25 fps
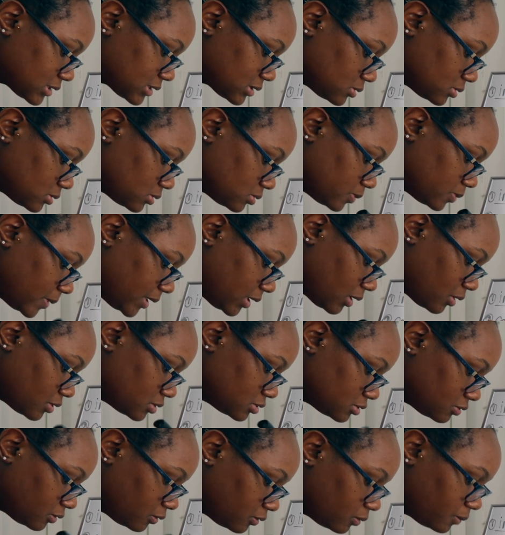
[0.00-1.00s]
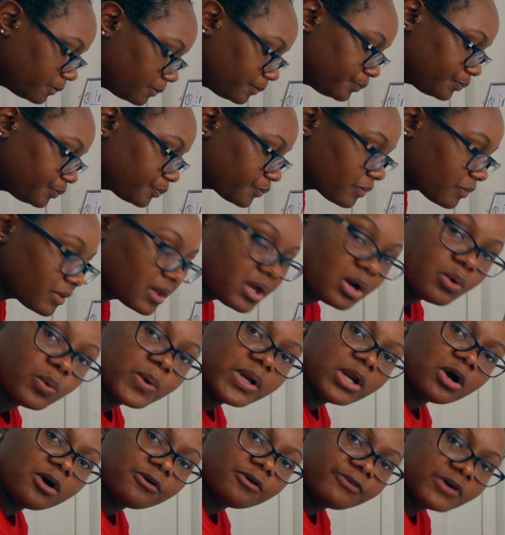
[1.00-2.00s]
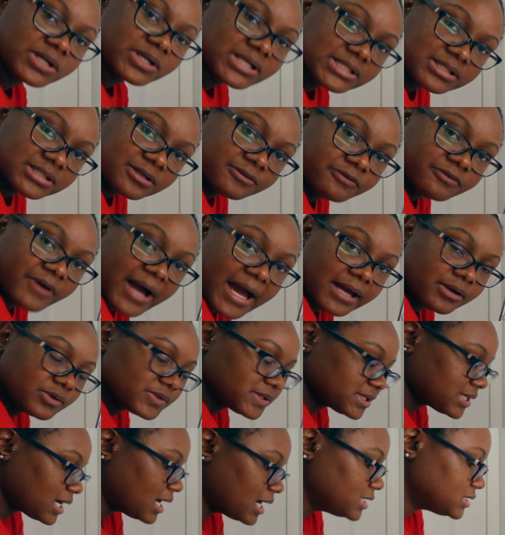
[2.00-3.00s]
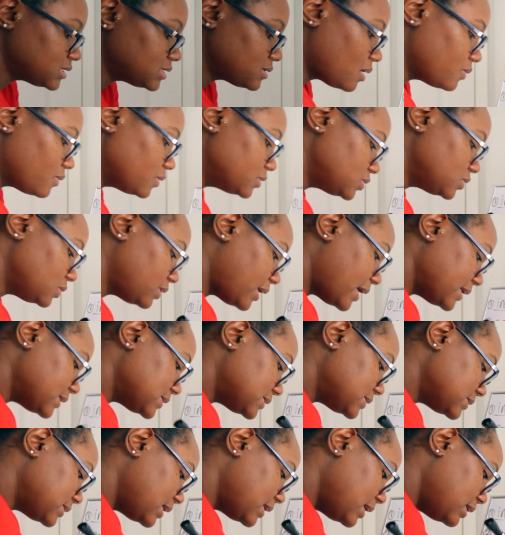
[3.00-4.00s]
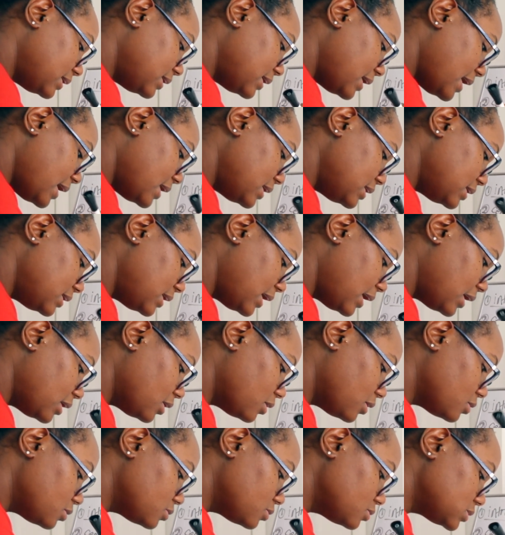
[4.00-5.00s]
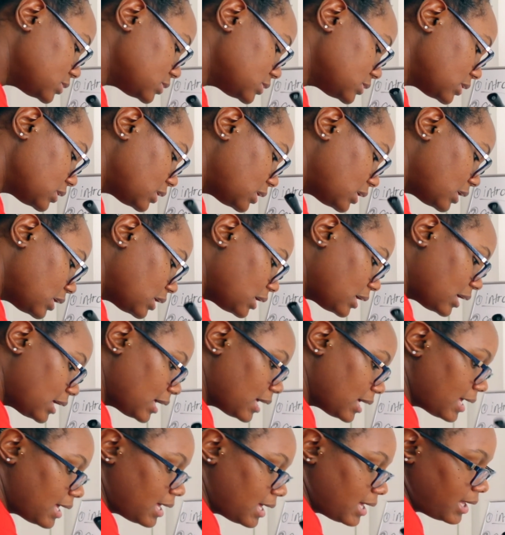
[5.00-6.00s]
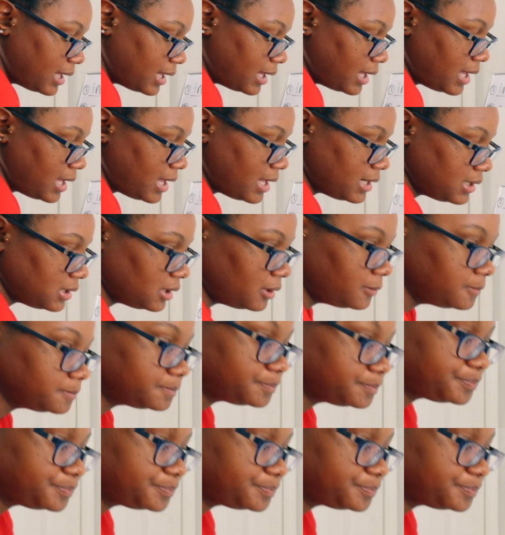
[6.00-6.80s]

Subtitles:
school we don't focus on vital signs. So I would do like skin and nails. And